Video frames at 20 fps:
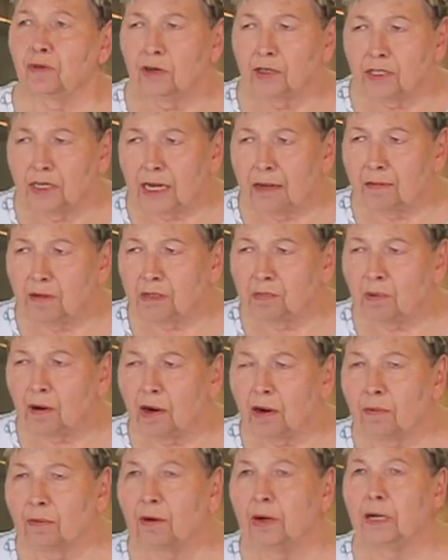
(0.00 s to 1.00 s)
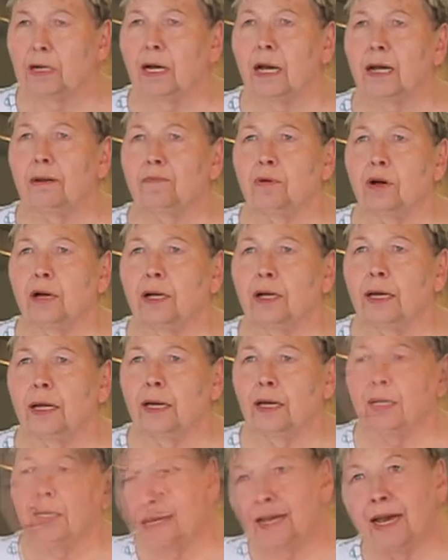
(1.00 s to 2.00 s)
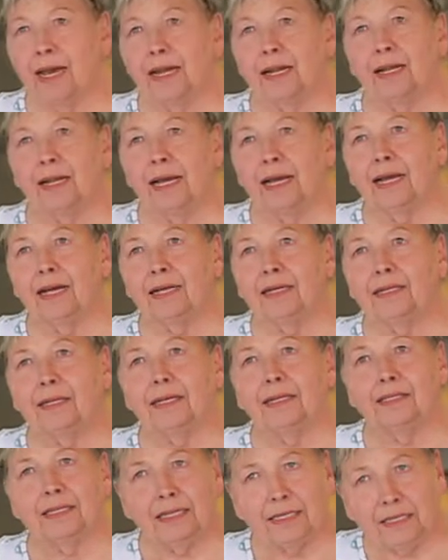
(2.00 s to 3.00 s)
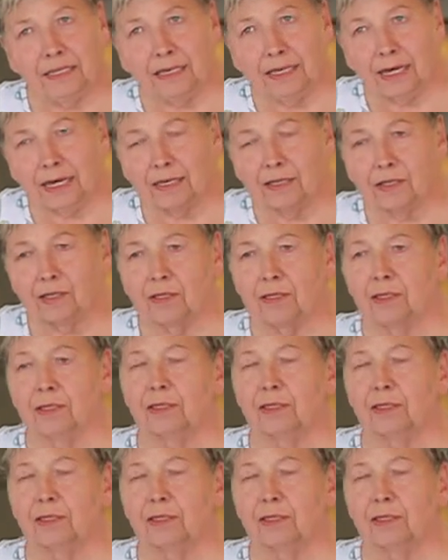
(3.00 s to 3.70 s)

first name is Barbara, and I bought a Cadillac uh, DTS.